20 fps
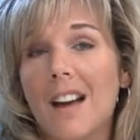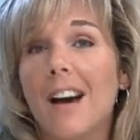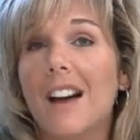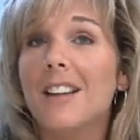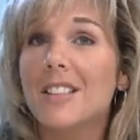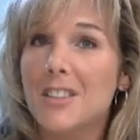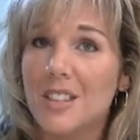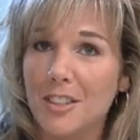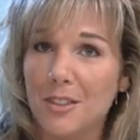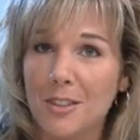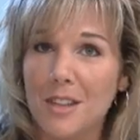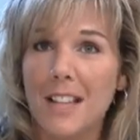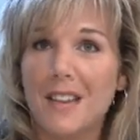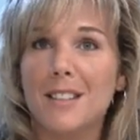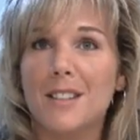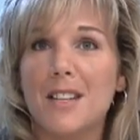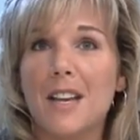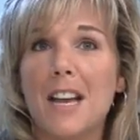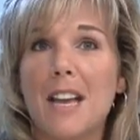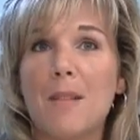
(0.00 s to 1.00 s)
Until
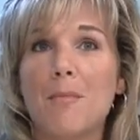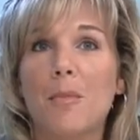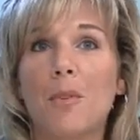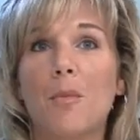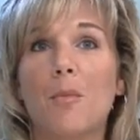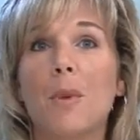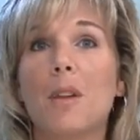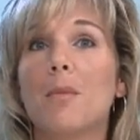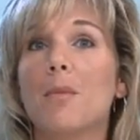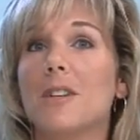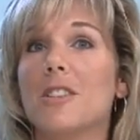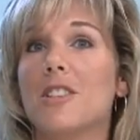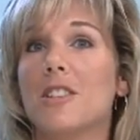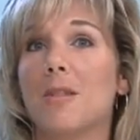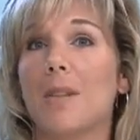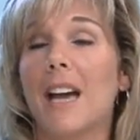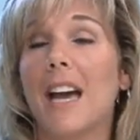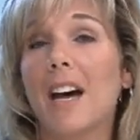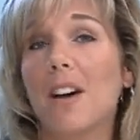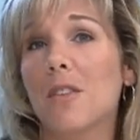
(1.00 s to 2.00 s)
next time, we wish
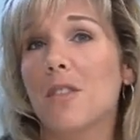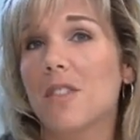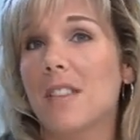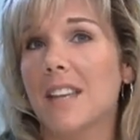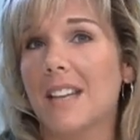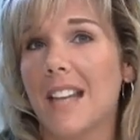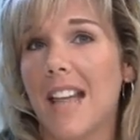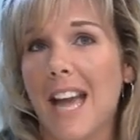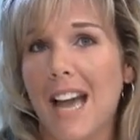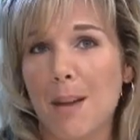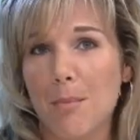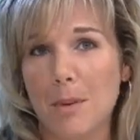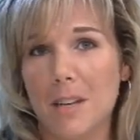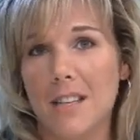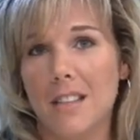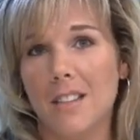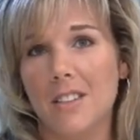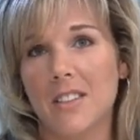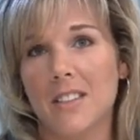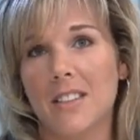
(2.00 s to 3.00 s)
you health and
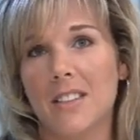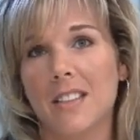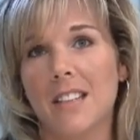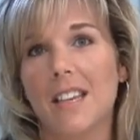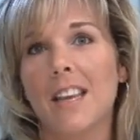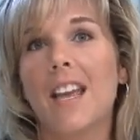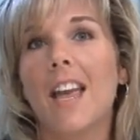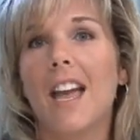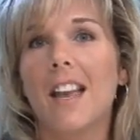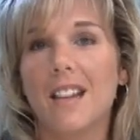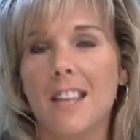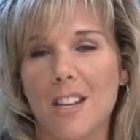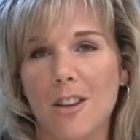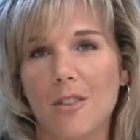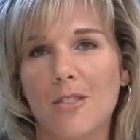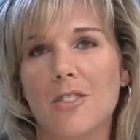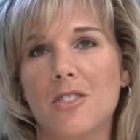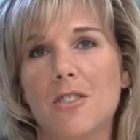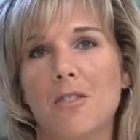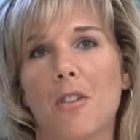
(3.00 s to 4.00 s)
happiness, and
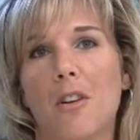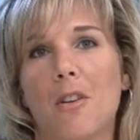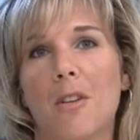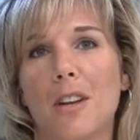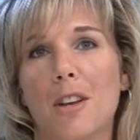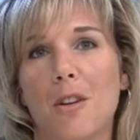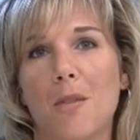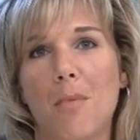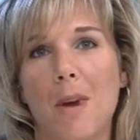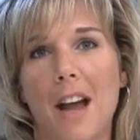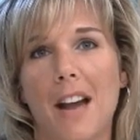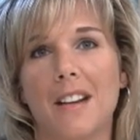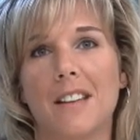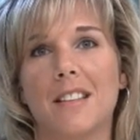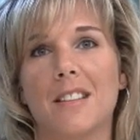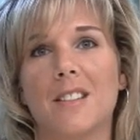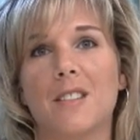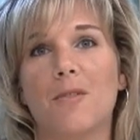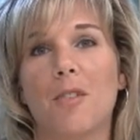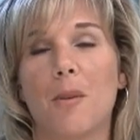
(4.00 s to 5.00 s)
here's to growing your
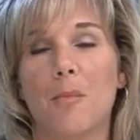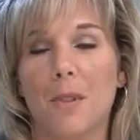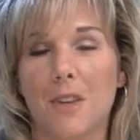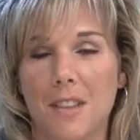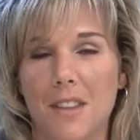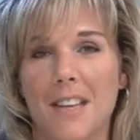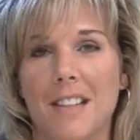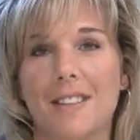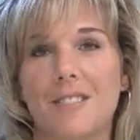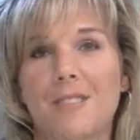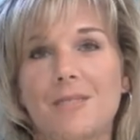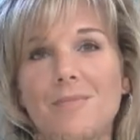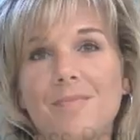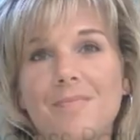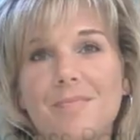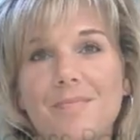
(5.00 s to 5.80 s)
practice from within.